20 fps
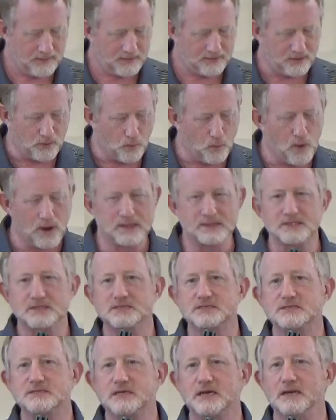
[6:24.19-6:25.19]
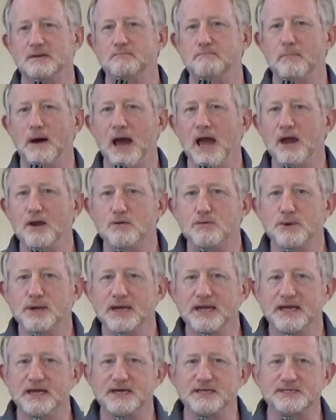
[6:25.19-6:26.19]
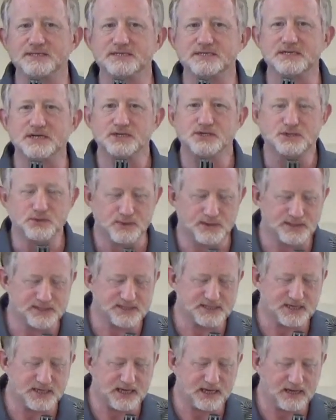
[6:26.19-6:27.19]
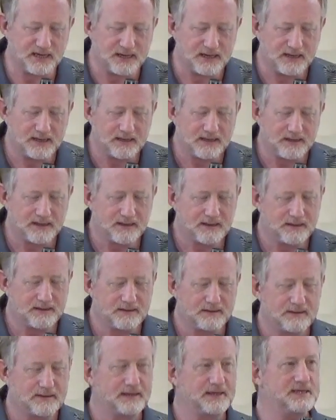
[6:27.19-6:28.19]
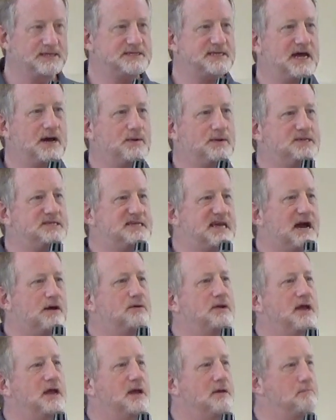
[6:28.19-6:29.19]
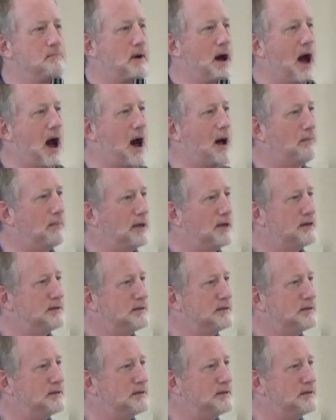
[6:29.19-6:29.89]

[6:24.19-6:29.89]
The once admiring constituency is now a doubting mob.